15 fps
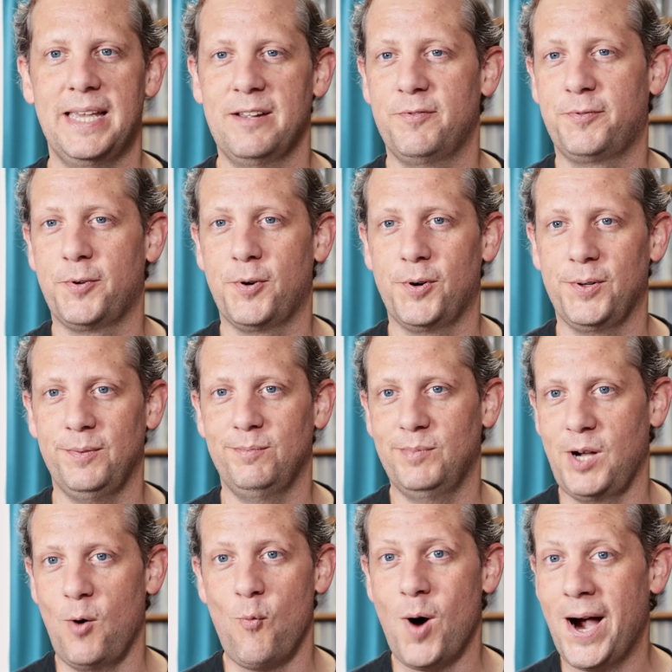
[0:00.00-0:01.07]
get for
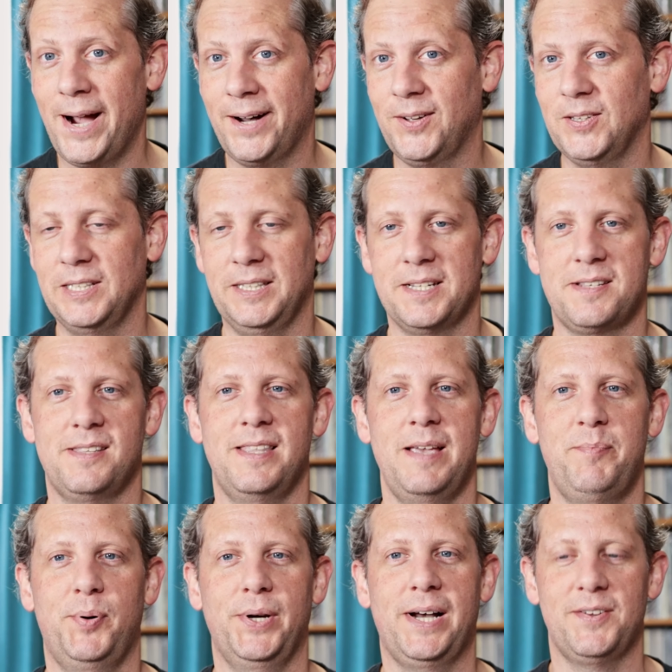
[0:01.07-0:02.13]
a while, unless they
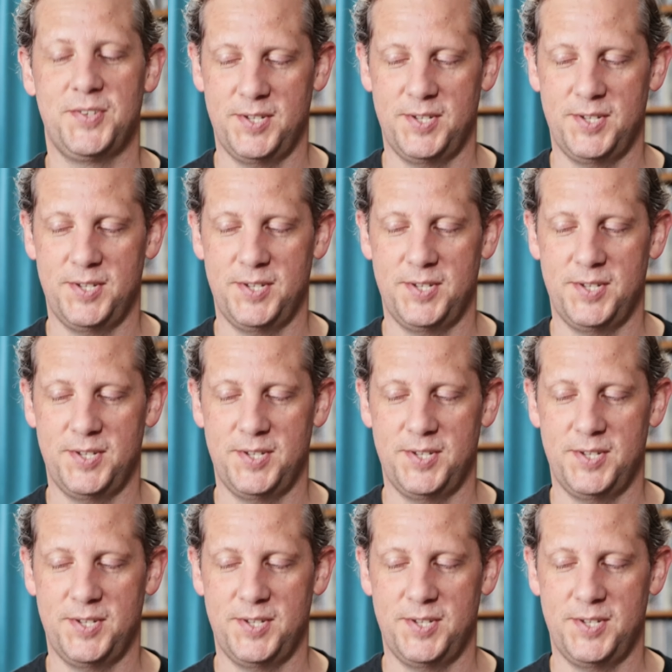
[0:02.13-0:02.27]
put out